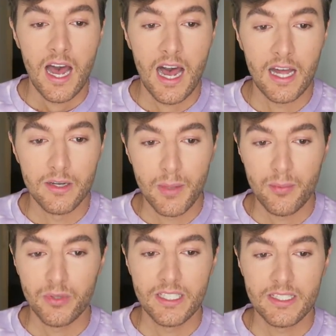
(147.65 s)
and
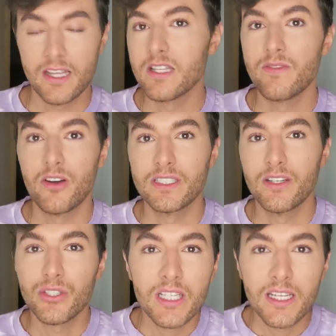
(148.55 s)
people need to take this very
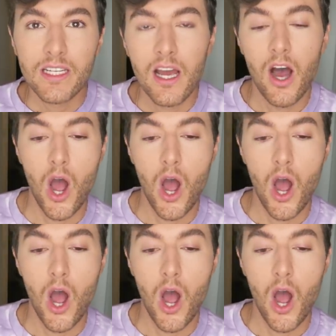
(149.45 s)
seriously.